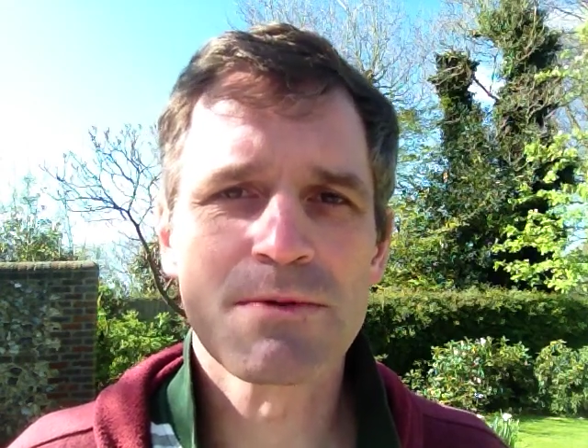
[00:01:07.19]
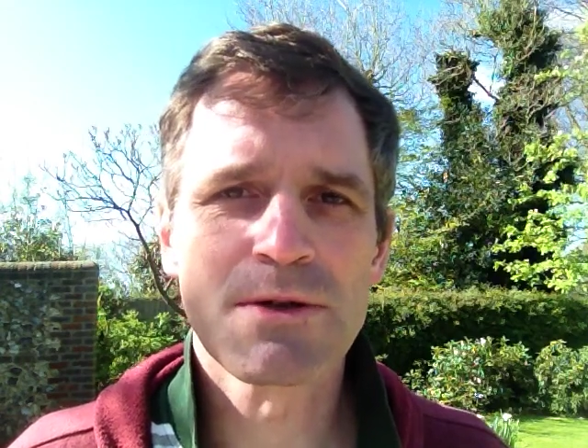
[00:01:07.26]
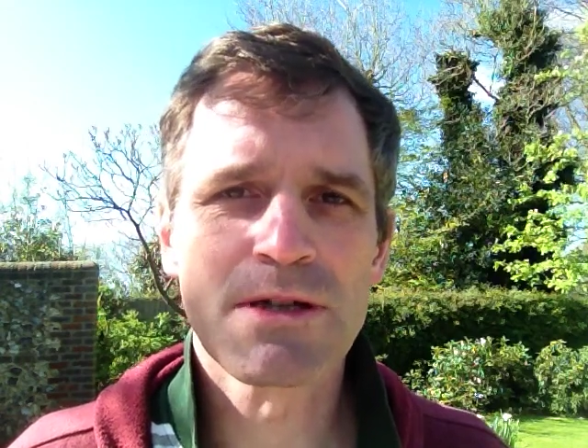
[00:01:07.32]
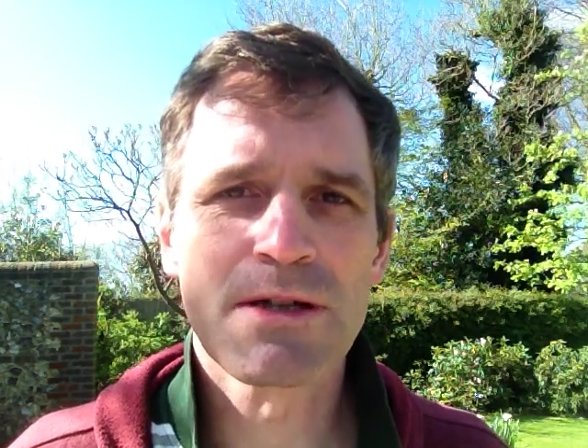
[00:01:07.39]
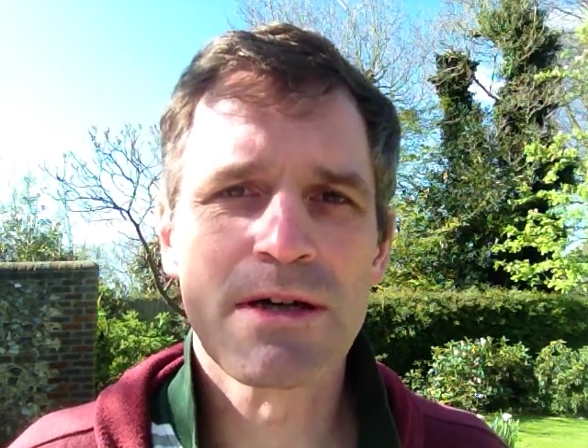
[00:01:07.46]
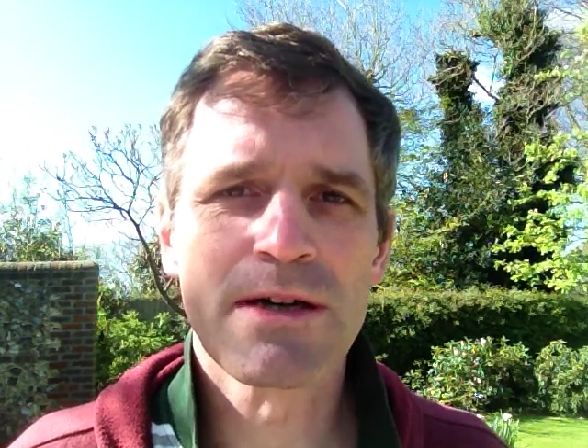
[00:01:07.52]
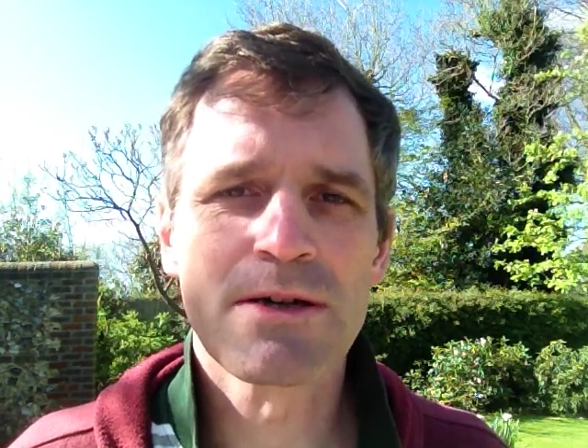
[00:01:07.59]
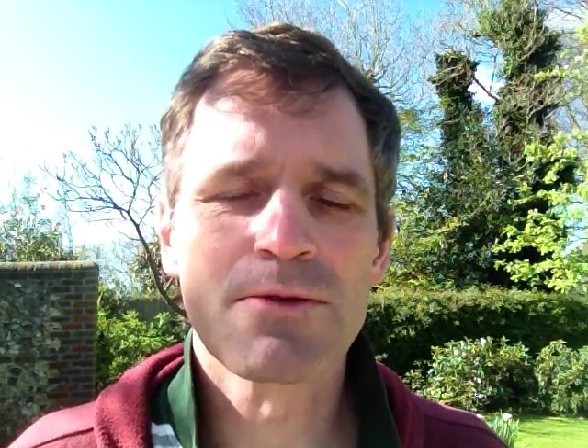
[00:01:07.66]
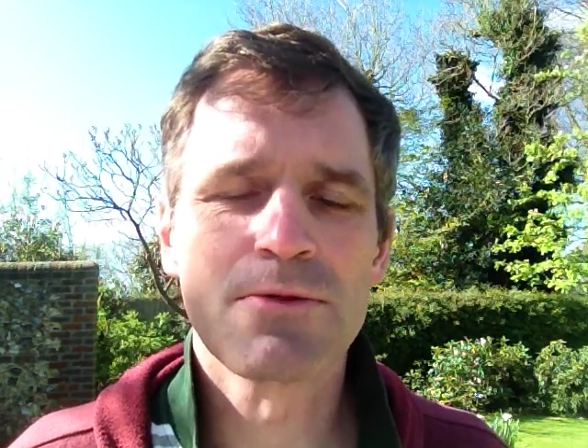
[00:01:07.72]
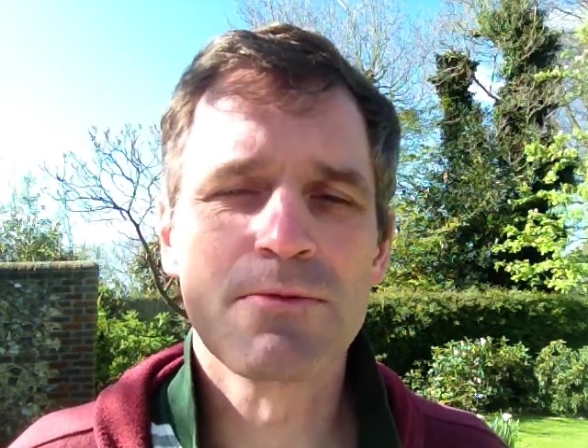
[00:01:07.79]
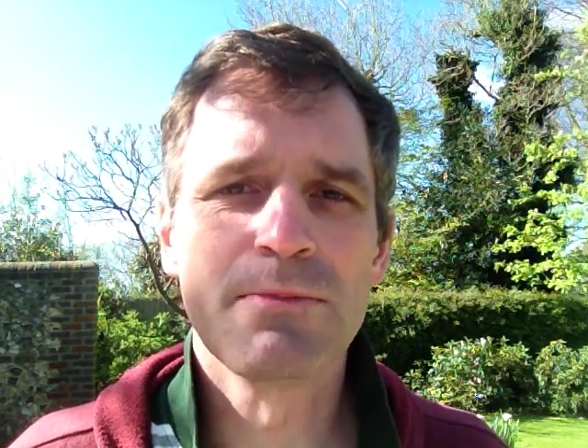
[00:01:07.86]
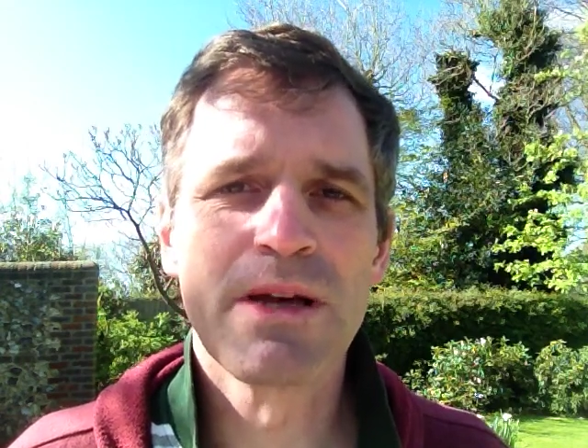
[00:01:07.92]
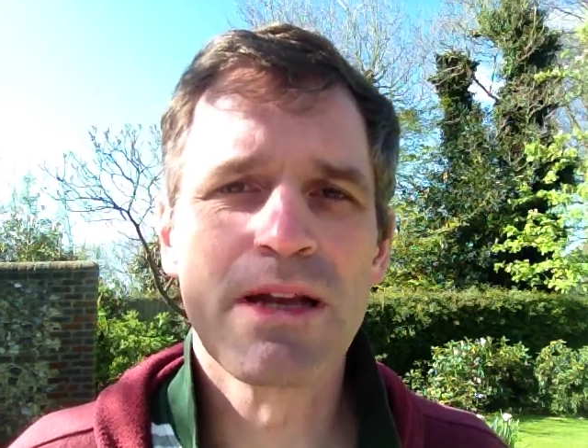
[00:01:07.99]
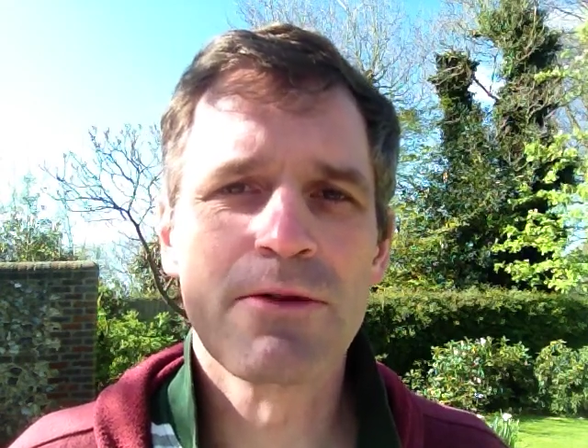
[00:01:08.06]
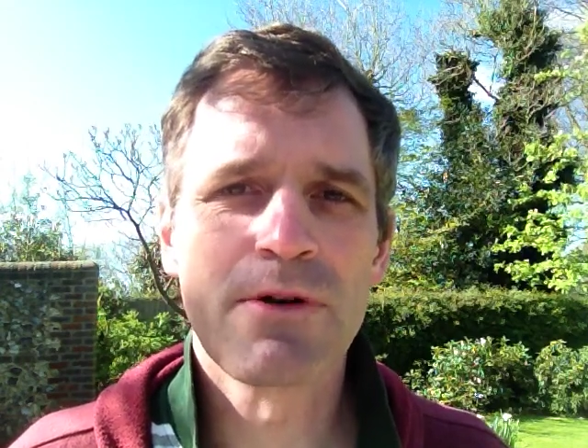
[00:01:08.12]
was a guy
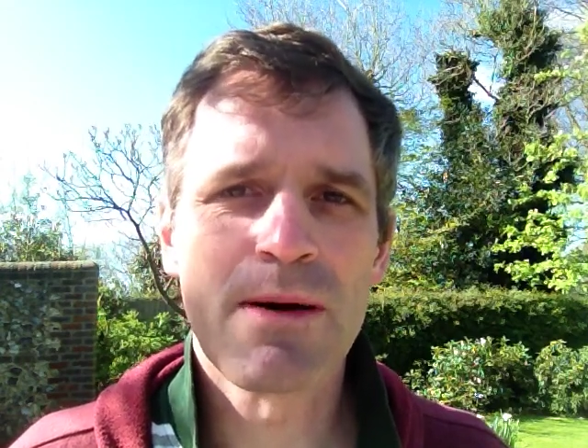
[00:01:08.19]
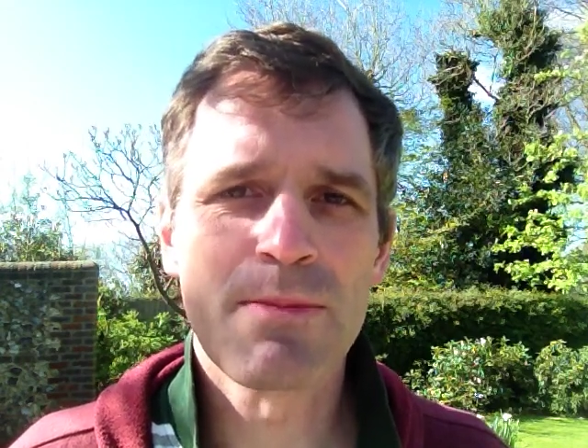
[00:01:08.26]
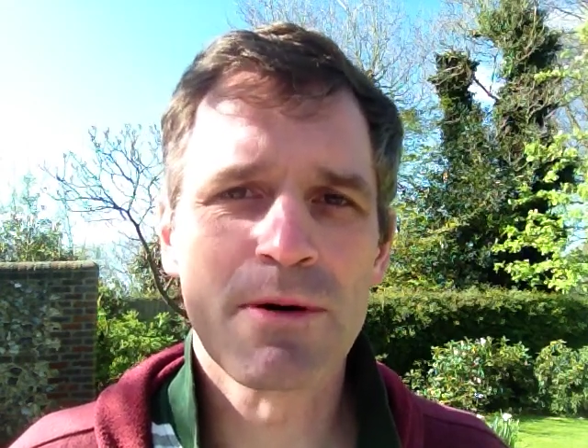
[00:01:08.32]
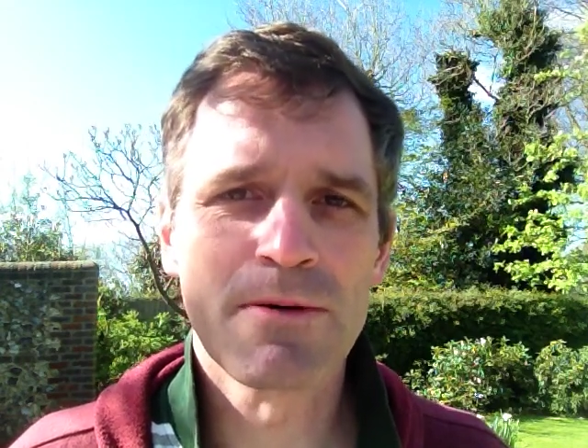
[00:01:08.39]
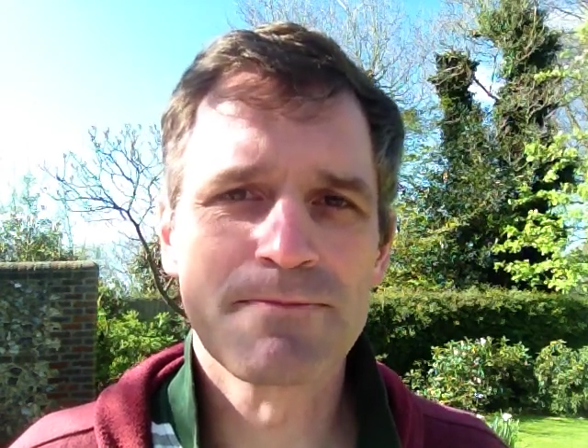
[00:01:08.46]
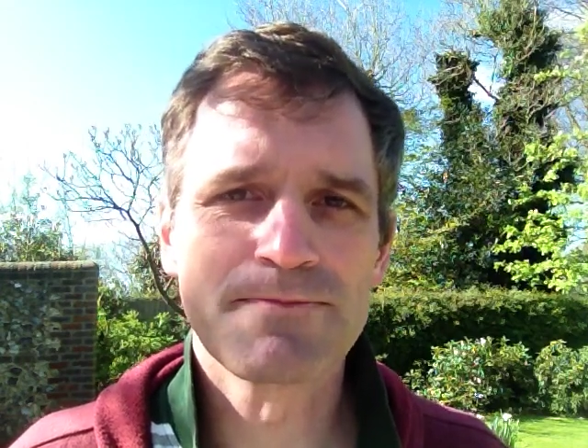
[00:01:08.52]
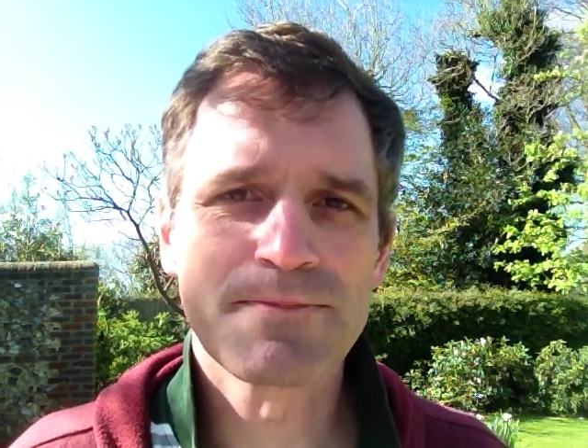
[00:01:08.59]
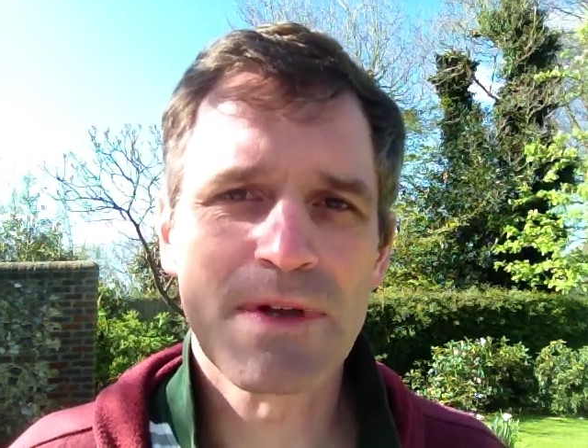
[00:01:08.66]
called Milarepa,